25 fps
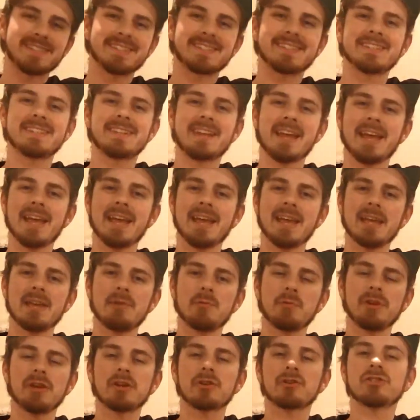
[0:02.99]
and today
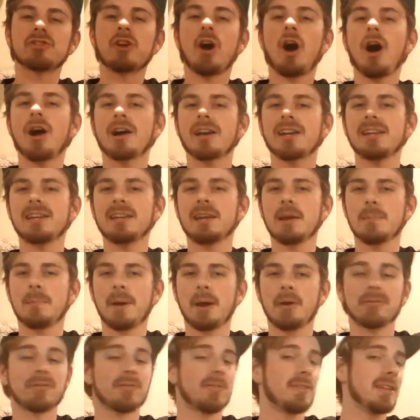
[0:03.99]
we are talking
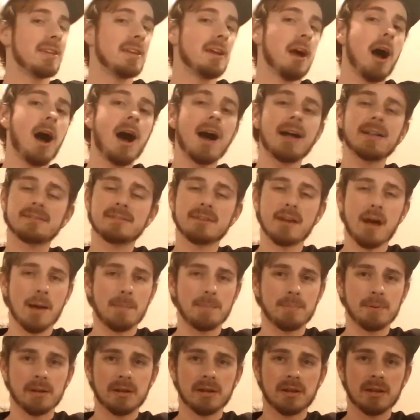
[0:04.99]
about the hot
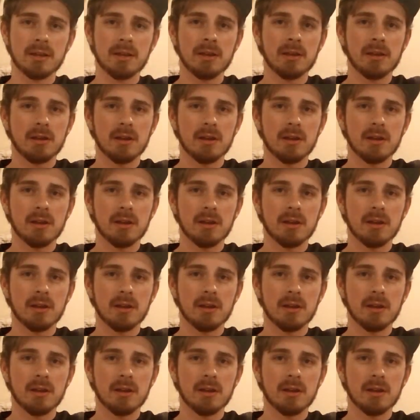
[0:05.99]
topic